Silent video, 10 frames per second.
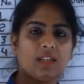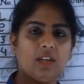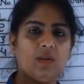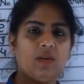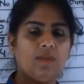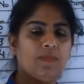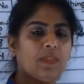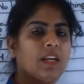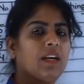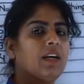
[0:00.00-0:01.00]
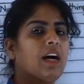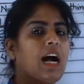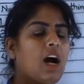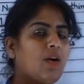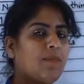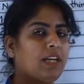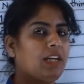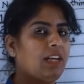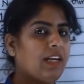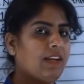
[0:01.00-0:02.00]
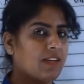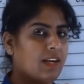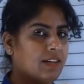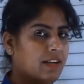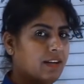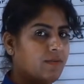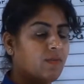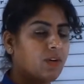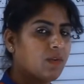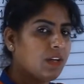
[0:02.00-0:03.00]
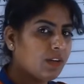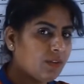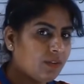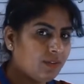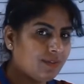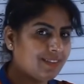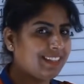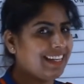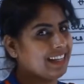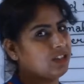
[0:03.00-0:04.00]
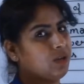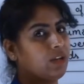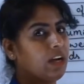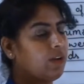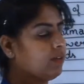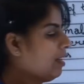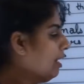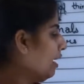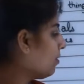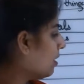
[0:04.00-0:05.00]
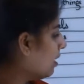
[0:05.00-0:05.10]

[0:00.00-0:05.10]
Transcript: you how many leaves are there, what will you do? Yes, you'll count the leaves.